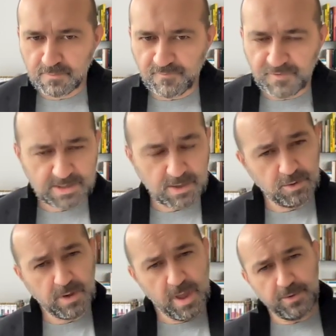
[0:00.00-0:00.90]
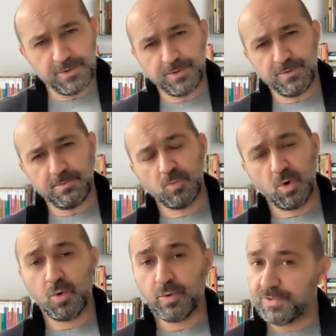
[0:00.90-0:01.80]
physical health,
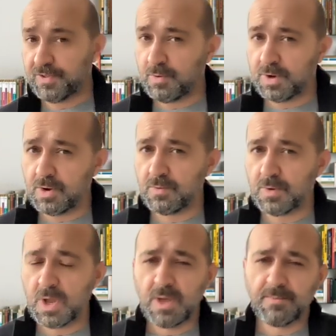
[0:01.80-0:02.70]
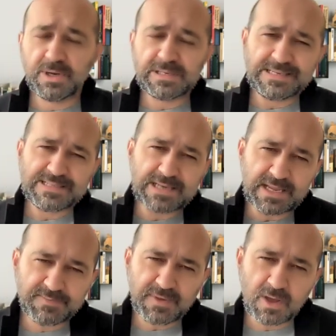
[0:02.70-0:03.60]
or we think we know, but at least it
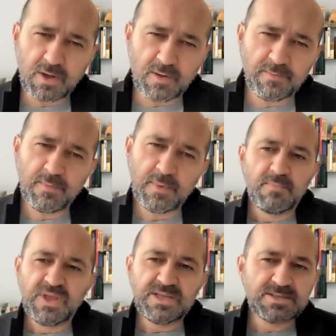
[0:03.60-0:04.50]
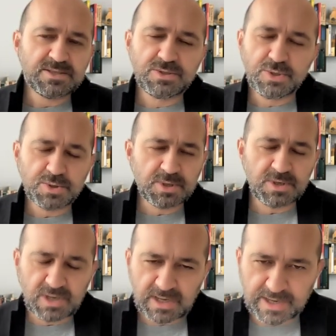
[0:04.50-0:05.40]
has become
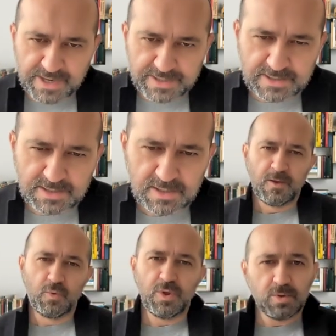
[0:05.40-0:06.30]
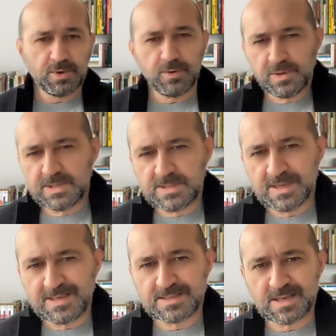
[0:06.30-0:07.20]
institutionalized. We all know it is
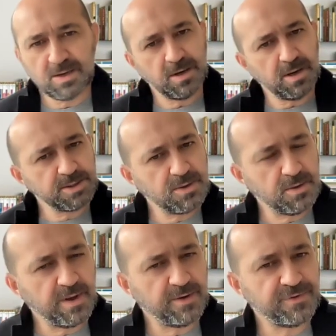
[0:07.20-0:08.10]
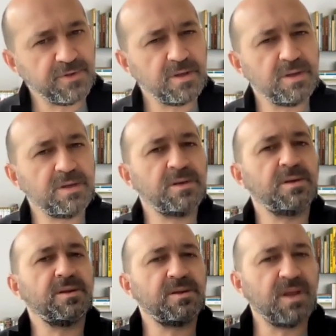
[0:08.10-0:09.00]
psychological health, and
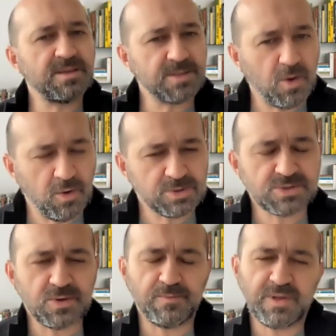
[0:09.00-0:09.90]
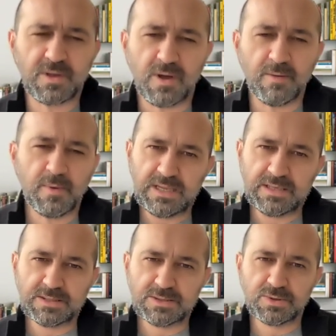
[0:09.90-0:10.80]
it has also become
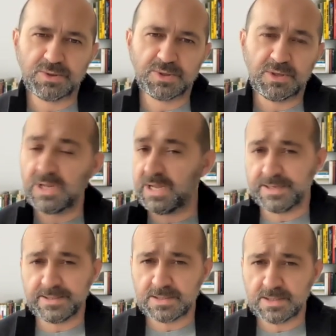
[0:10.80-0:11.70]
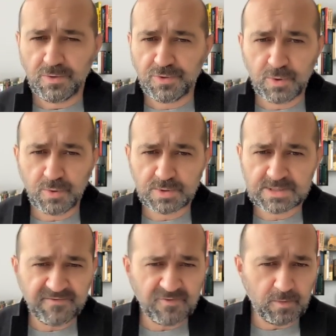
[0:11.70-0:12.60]
institutionalized through
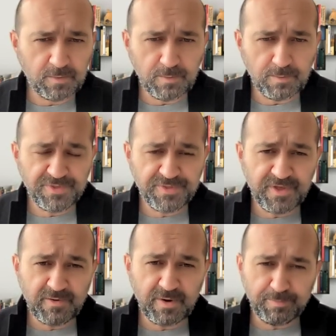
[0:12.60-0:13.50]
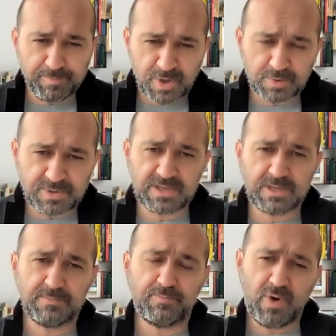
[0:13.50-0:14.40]
several therapeutic
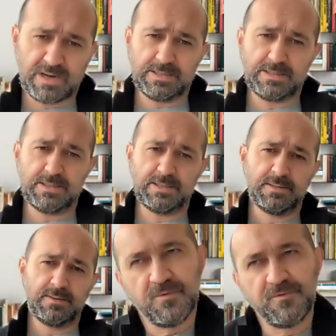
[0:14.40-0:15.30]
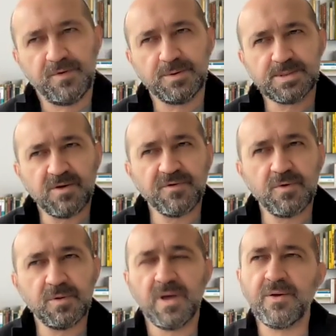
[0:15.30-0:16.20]
practices.
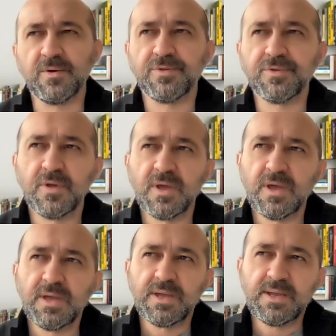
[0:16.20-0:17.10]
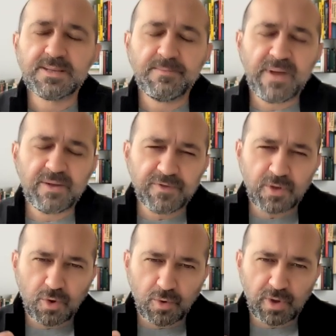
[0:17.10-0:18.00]
Philosophical health is about the
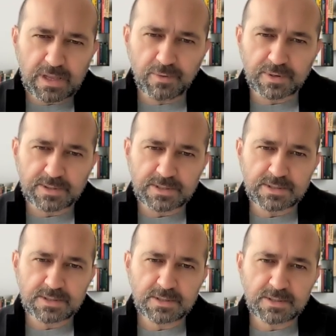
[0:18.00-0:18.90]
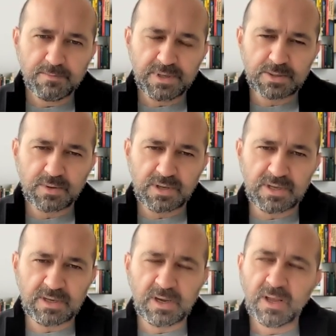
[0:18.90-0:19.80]
coherence
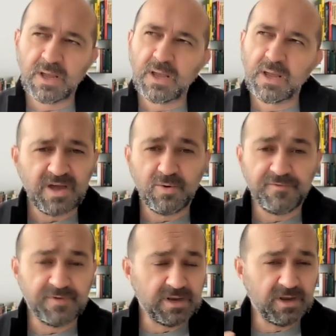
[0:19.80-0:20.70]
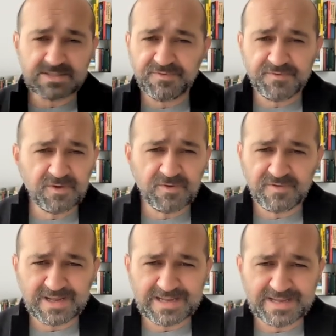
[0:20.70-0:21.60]
between our philosophy of
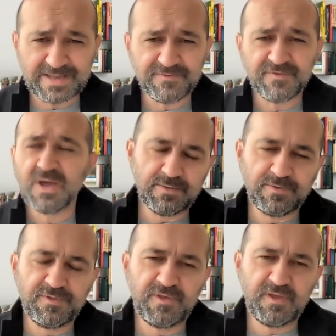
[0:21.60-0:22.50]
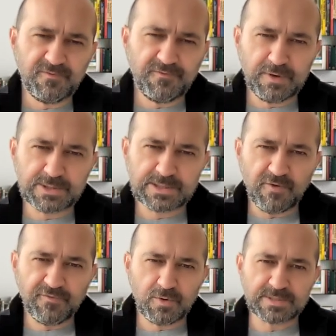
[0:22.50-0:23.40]
life, the
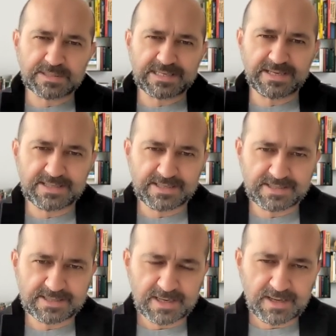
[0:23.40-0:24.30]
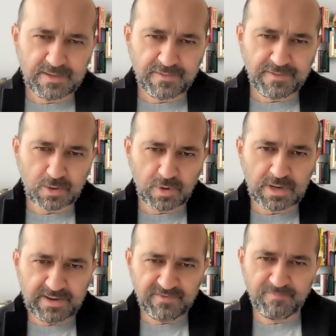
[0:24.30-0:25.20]
philosophical stances that we
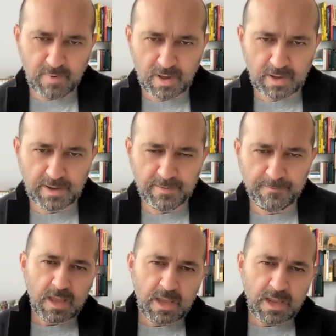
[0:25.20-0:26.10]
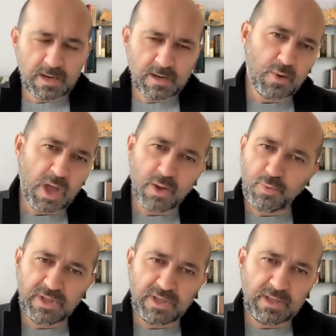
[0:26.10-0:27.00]
live by, and how
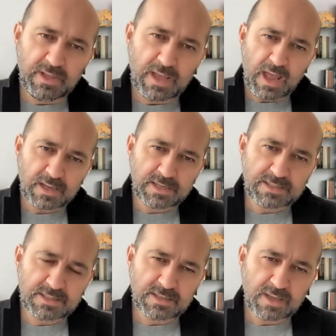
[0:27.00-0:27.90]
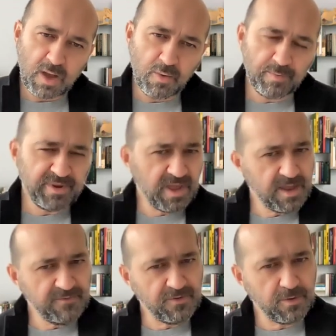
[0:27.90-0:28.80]
we act, our
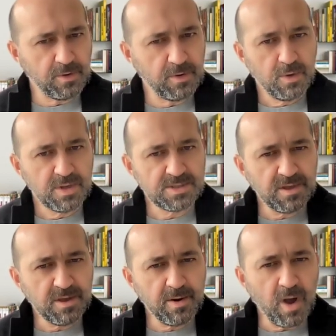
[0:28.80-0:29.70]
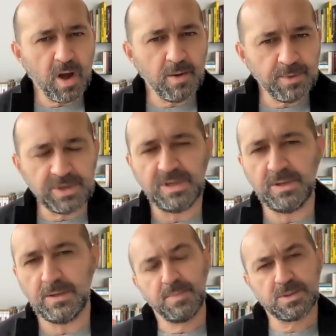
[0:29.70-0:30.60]
behavior. Is there
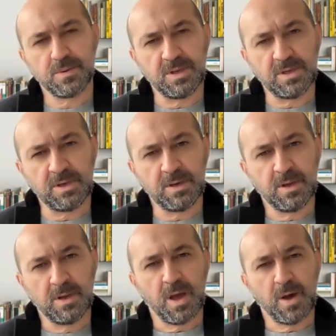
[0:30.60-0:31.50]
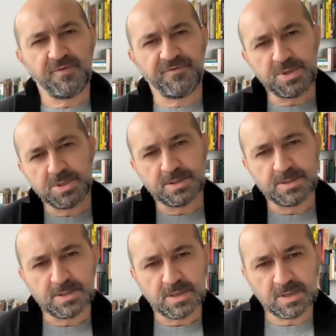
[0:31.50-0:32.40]
harmony between our
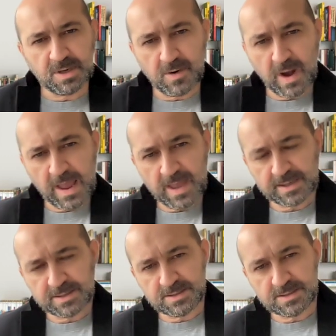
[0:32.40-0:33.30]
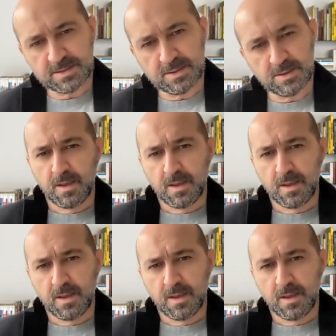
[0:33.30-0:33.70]
visions and our acts?